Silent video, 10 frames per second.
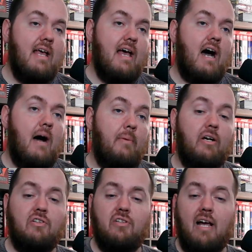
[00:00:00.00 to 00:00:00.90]
He
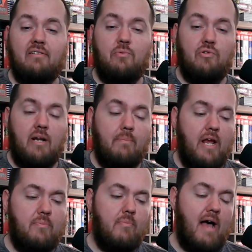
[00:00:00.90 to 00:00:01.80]
also had some trade
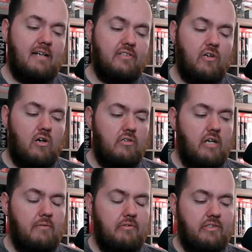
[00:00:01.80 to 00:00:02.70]
paperbacks and
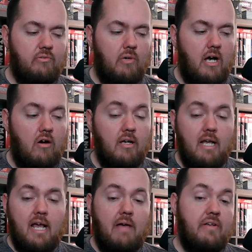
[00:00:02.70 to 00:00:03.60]
hardcovers as well.
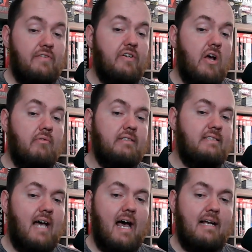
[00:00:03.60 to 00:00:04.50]
And then if you go
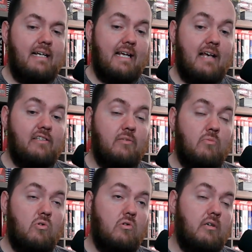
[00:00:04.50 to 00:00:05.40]
inside, he has the
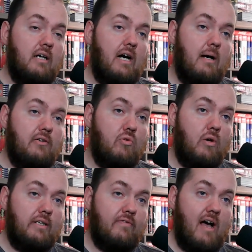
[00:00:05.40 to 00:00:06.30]
more
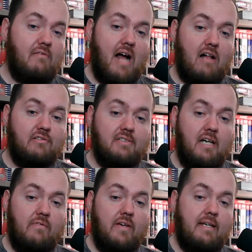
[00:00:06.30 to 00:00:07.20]
$25
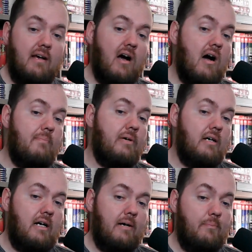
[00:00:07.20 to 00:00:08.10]
stuff and up,
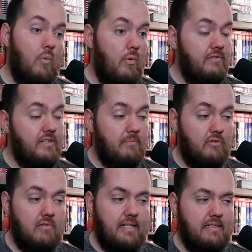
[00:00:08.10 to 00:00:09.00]
with some
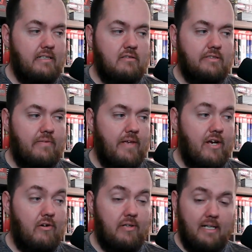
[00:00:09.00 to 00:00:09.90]
great deals in
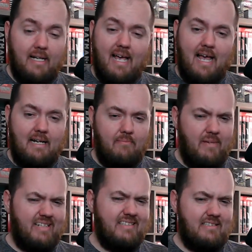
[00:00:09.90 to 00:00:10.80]
there and
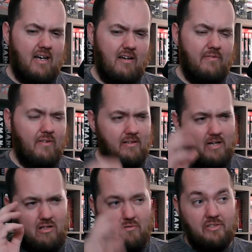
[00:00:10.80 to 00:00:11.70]
mixed stuff
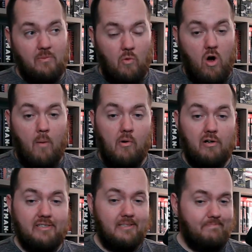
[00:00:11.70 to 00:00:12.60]
along with some wall
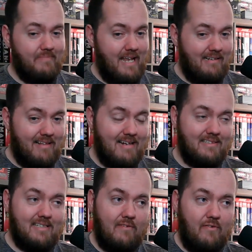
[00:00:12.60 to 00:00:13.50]
books and a lot of
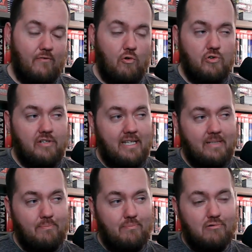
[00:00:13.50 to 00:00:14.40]
stuff, unfortunately, that you
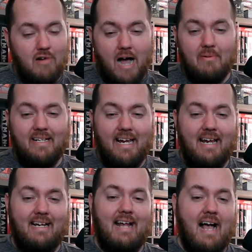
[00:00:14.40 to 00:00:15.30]
probably can't
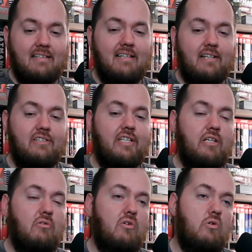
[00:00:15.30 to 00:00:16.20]
get access
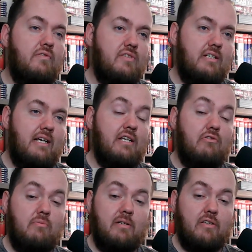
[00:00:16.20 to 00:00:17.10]
to, or if you did,
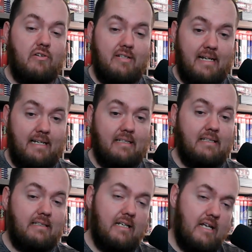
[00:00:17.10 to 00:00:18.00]
you'd be there digging
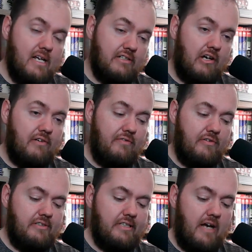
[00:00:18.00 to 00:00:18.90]
and going through
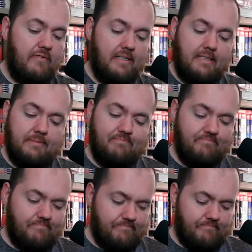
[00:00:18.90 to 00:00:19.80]
stuff.
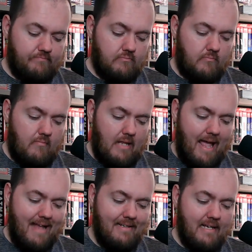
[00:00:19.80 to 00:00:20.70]

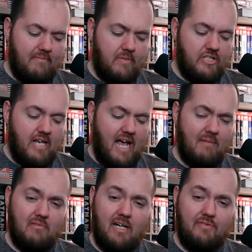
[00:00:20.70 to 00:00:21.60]
I didn't have much time
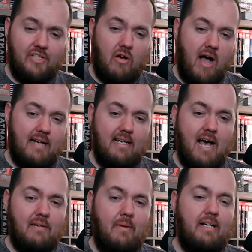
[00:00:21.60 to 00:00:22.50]
left, so I
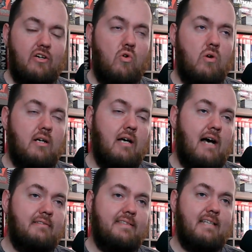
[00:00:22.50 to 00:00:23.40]
kind of made it quick
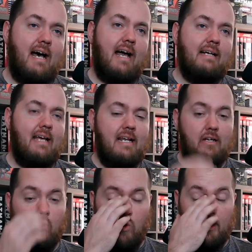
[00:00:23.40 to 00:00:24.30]
outside and a
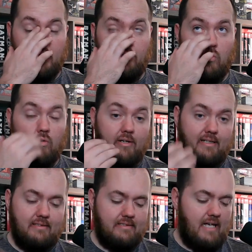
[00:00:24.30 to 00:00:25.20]
quick tour
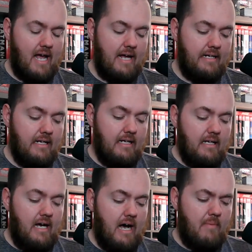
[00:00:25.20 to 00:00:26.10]
inside.
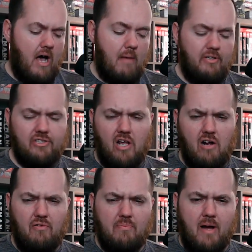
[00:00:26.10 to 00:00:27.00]
I'm gonna start
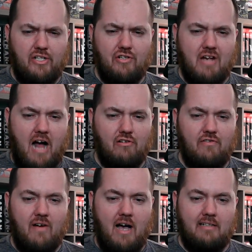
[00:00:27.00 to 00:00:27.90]
off with my $2
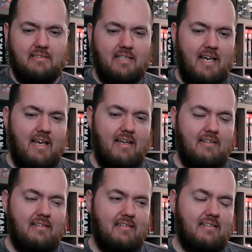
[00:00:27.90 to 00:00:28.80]
finds,
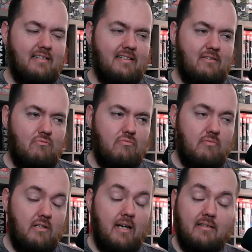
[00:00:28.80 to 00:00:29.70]
and
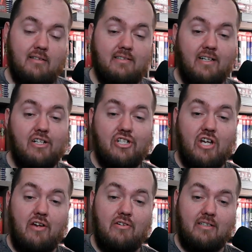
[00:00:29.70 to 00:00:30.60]
this is gonna show
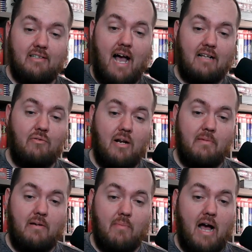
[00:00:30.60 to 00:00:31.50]
you exactly what I
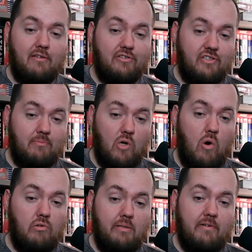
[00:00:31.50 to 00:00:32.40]
mean by there's some
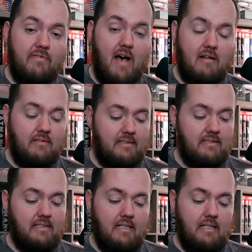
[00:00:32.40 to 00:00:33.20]
gold to be found in this.